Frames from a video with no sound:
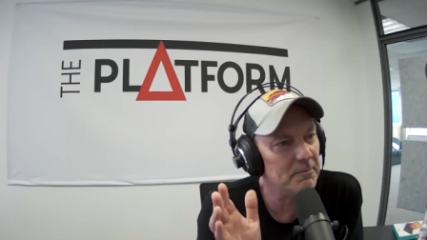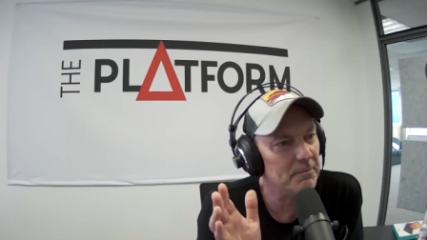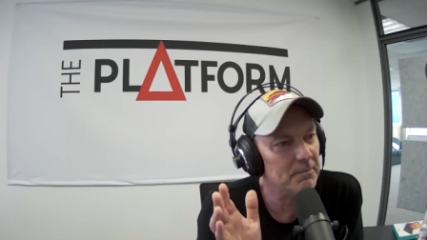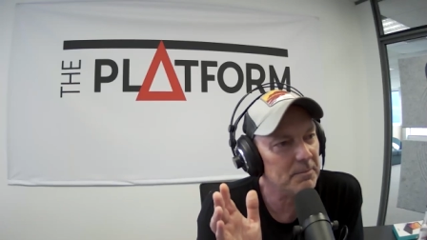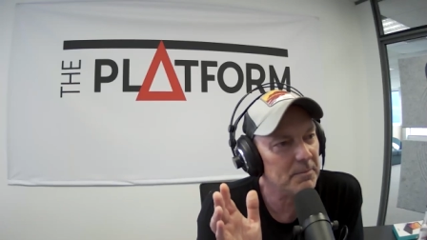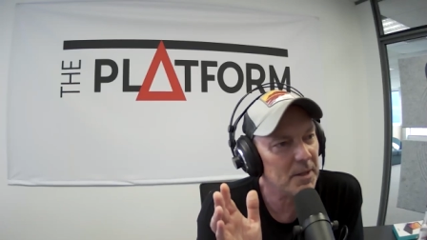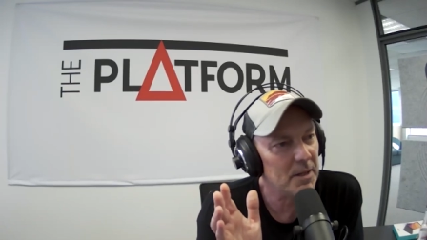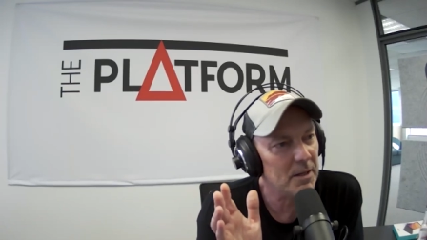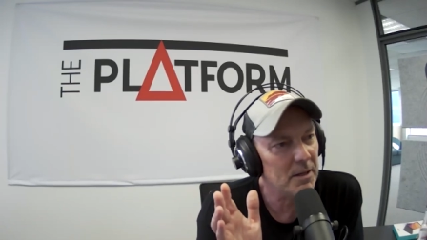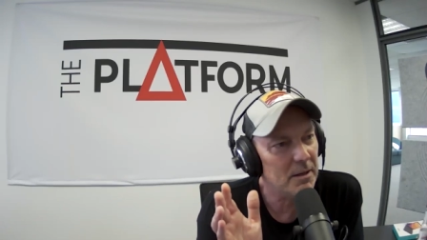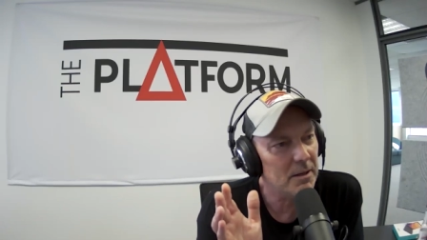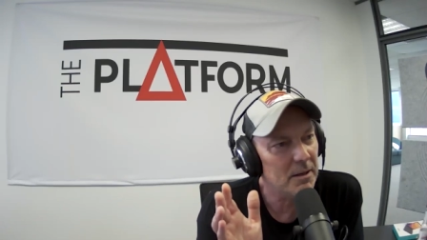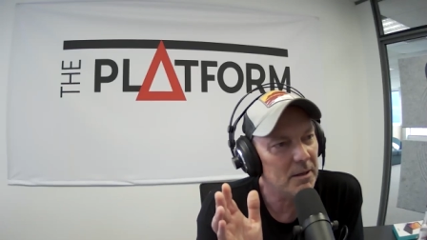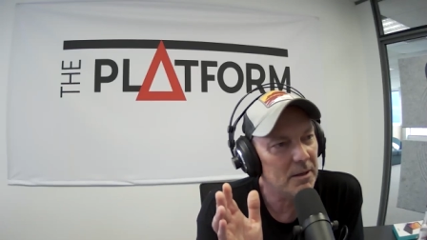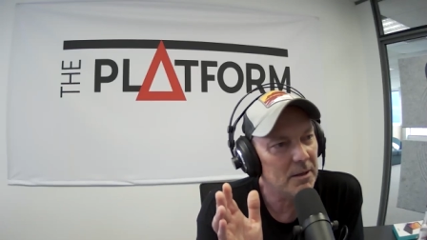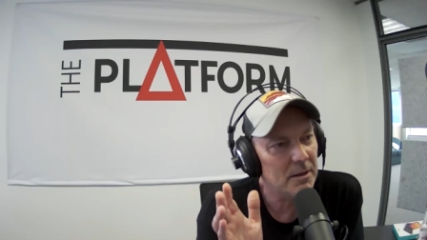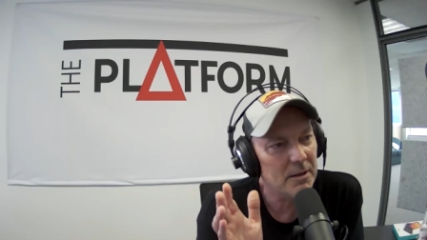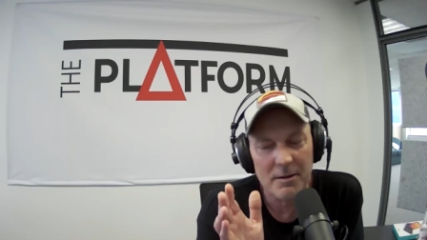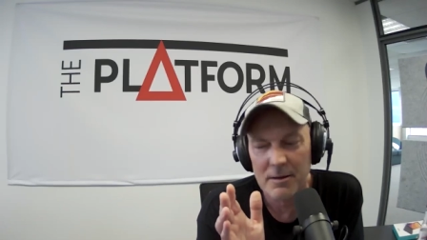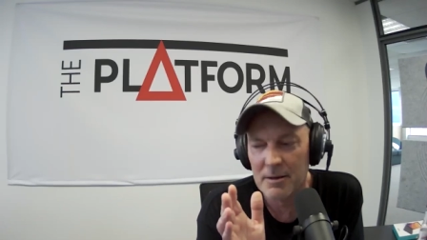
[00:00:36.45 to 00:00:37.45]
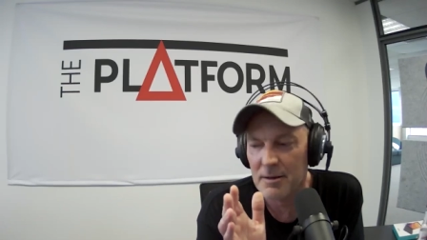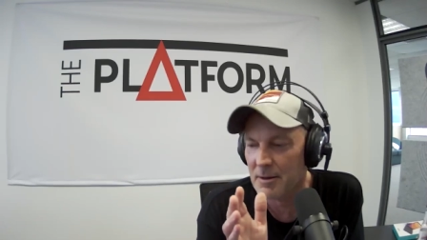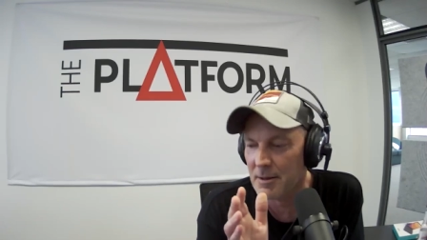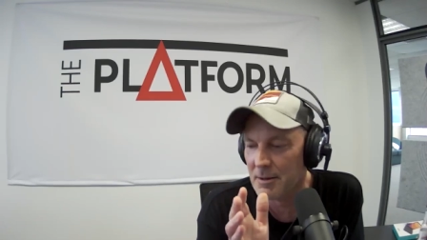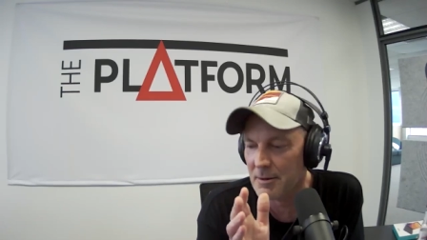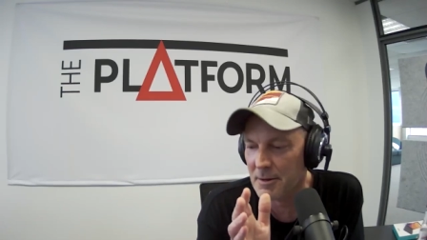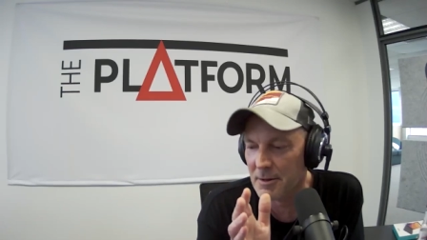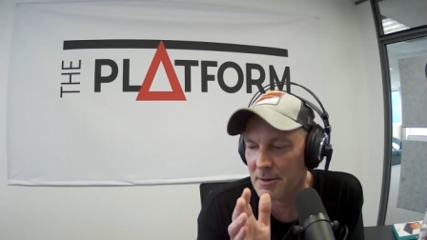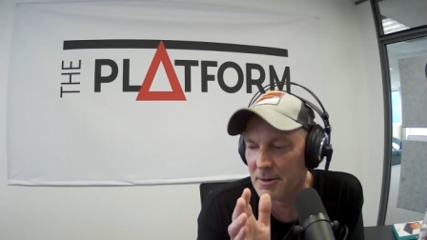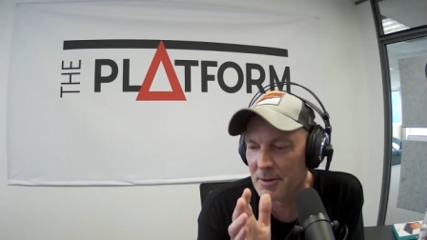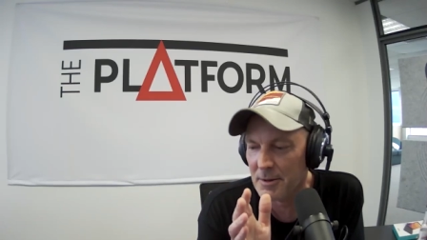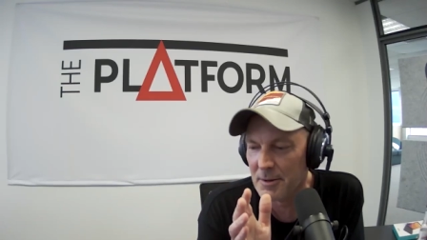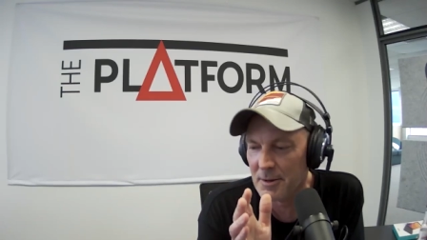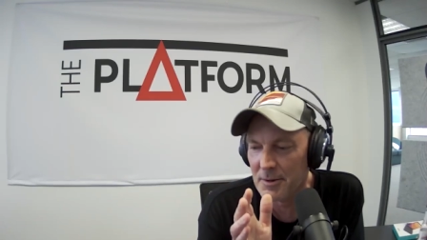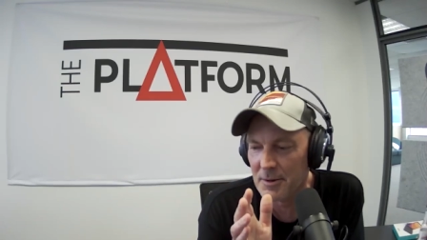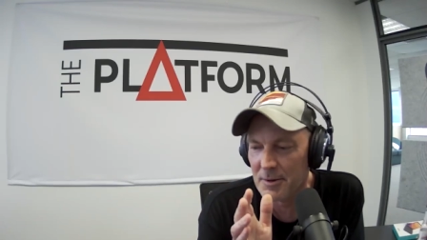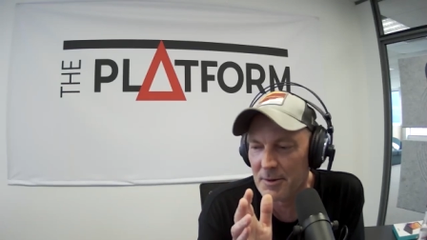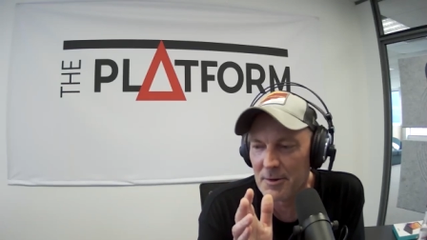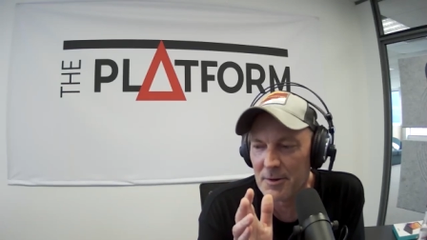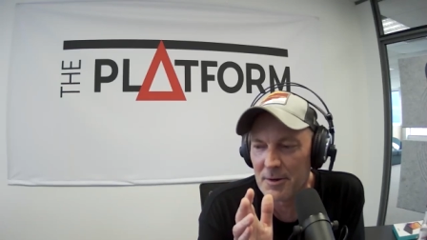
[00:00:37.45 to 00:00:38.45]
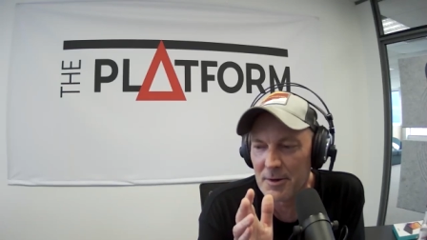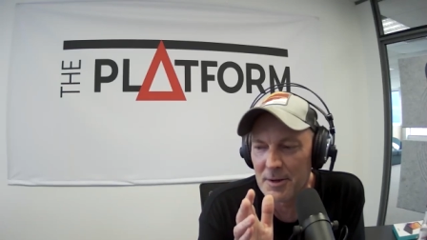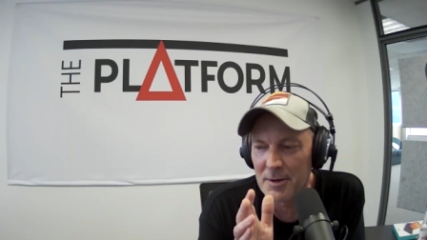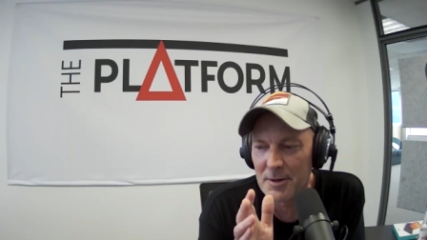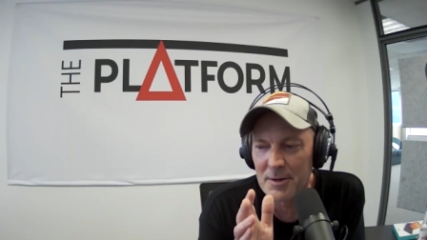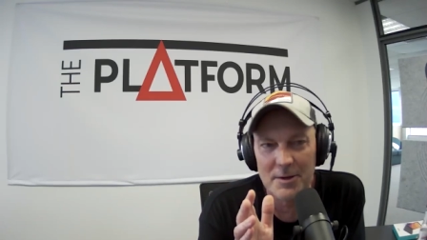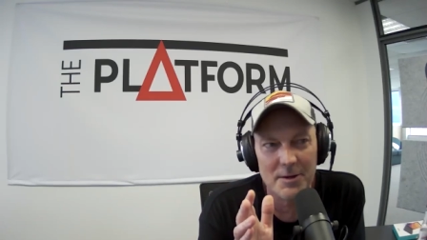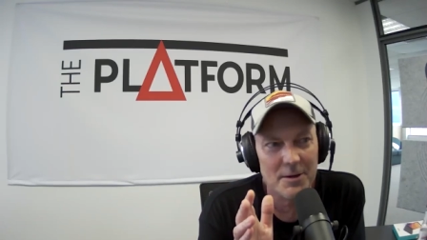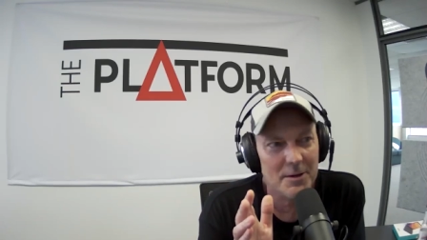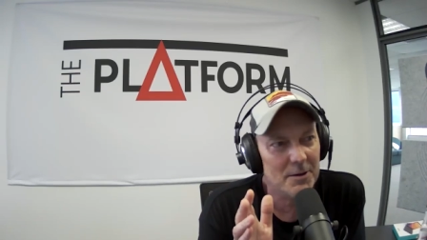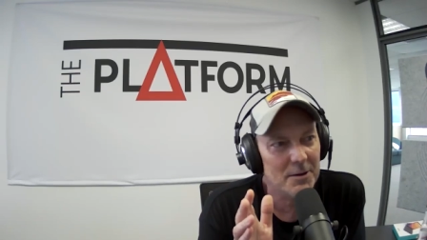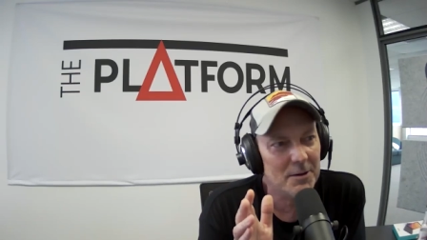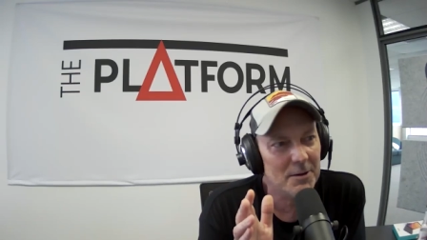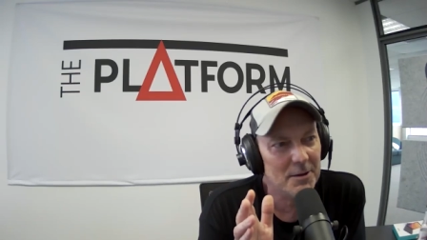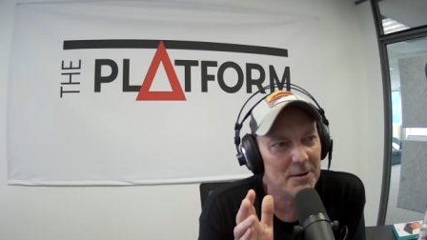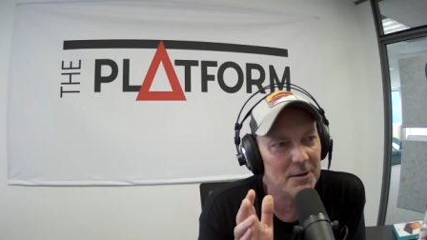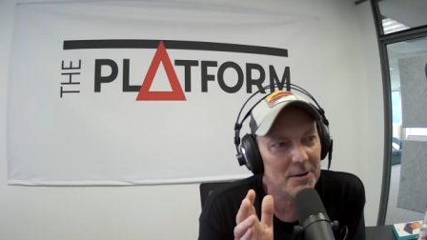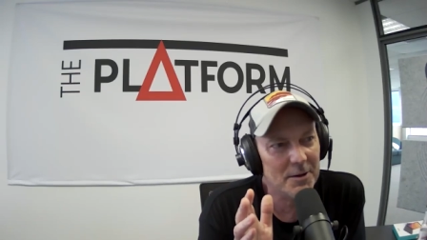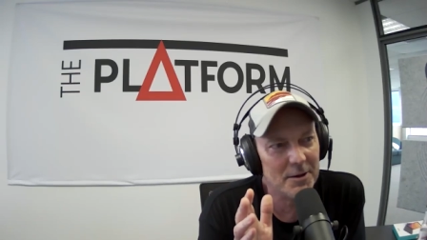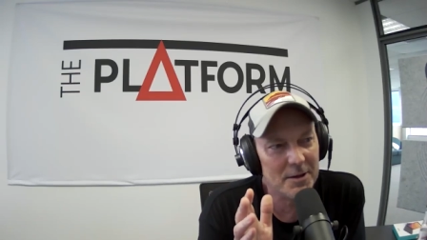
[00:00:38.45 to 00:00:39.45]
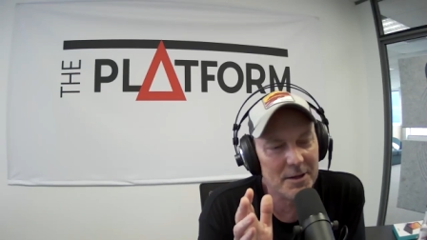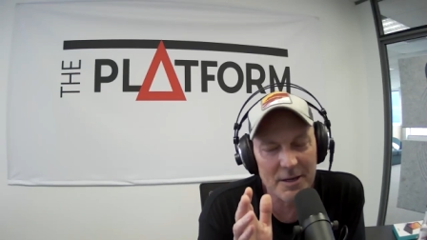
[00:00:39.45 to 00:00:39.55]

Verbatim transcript: Yep, we're, we're, we're, we're, we're five seconds away.